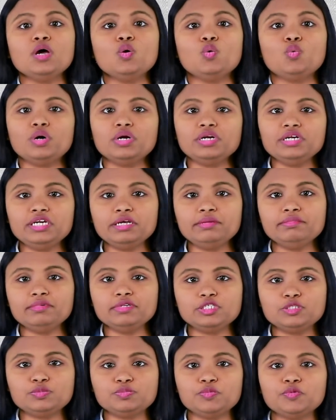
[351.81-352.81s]
1
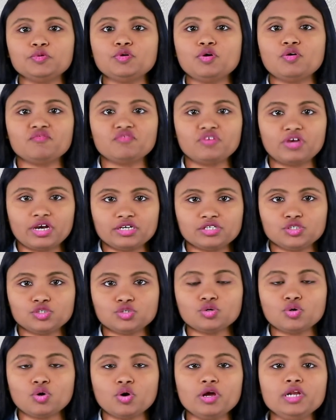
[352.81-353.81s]
tablespoon of
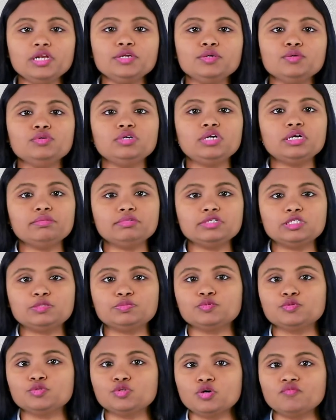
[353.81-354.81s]
castor oil, 2
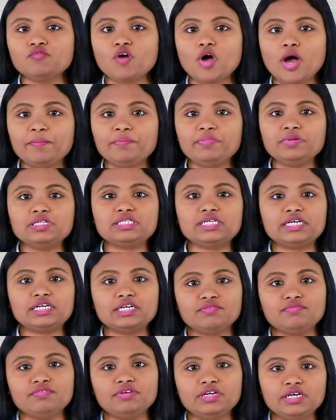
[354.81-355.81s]
tablespoons of apple
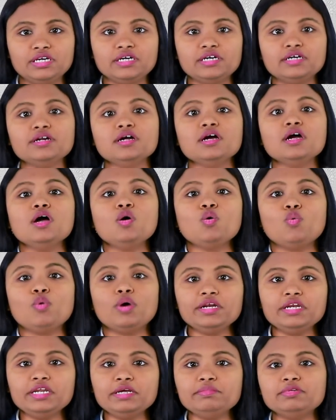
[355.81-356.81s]
cider vinegar,
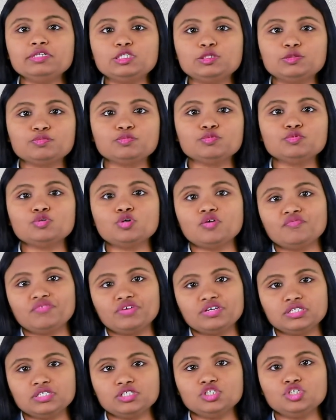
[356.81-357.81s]
1 tablespoon of
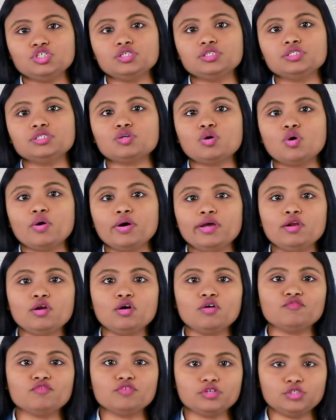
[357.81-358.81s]
essential oil
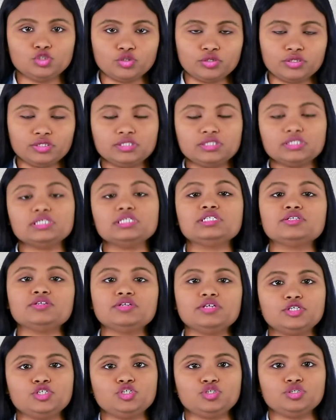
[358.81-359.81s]
of your choice.
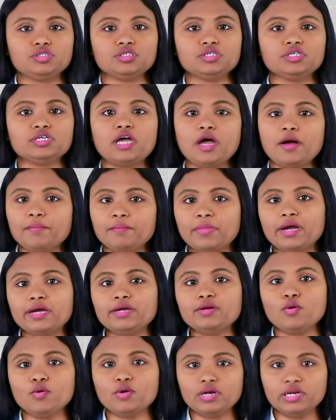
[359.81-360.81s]
Direction:
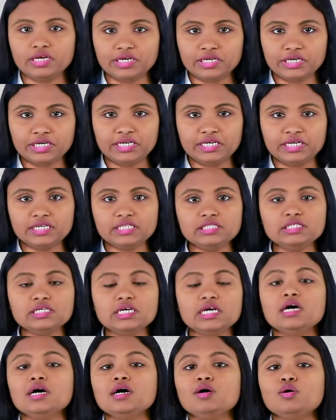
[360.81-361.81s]
combine all ingredients,
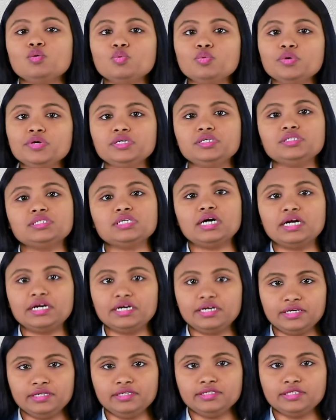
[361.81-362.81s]
whisk
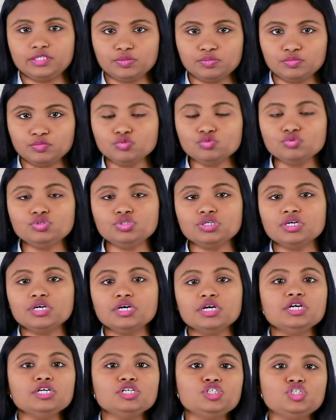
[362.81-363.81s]
until smooth,
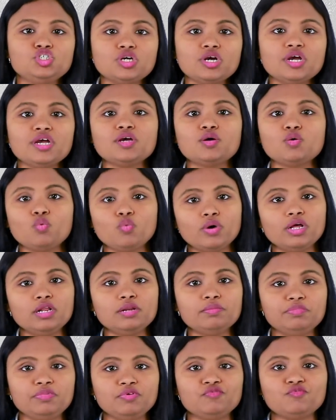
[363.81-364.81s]
shake
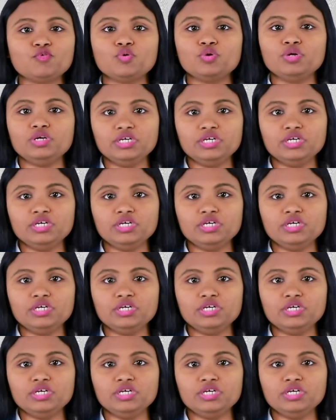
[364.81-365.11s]
well before